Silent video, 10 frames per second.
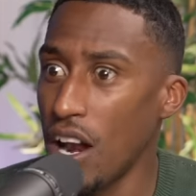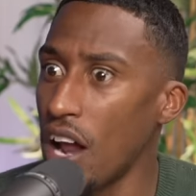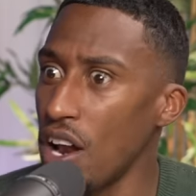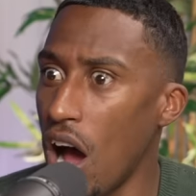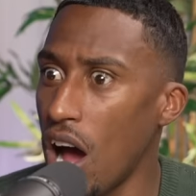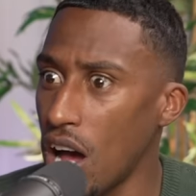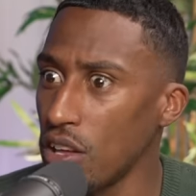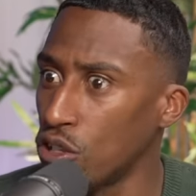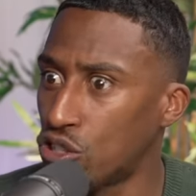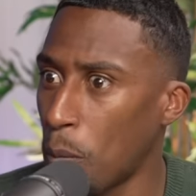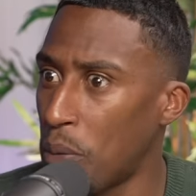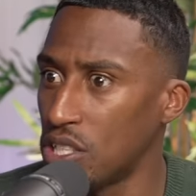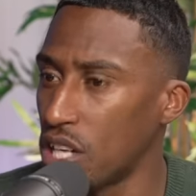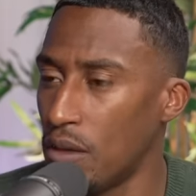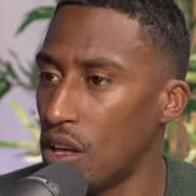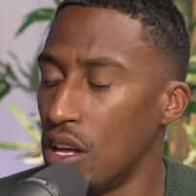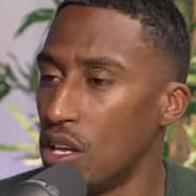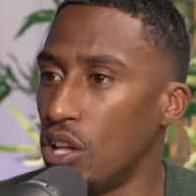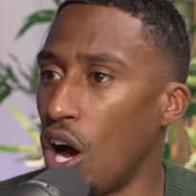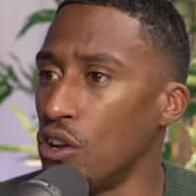no, no, no, you don't even have to.
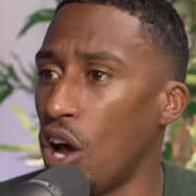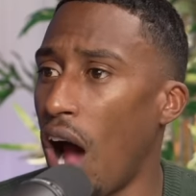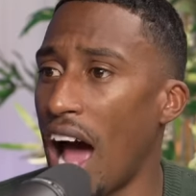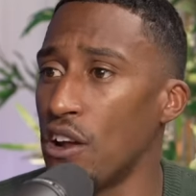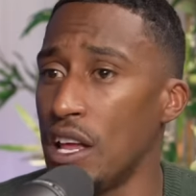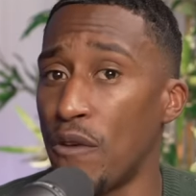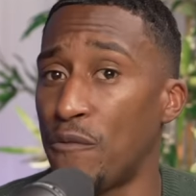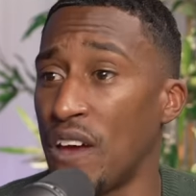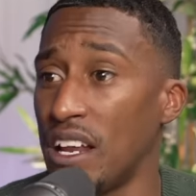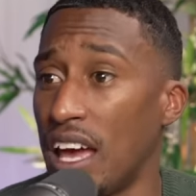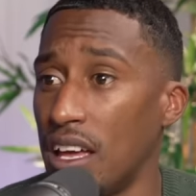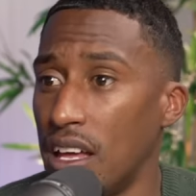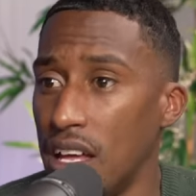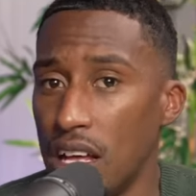no, no, I don't even think I would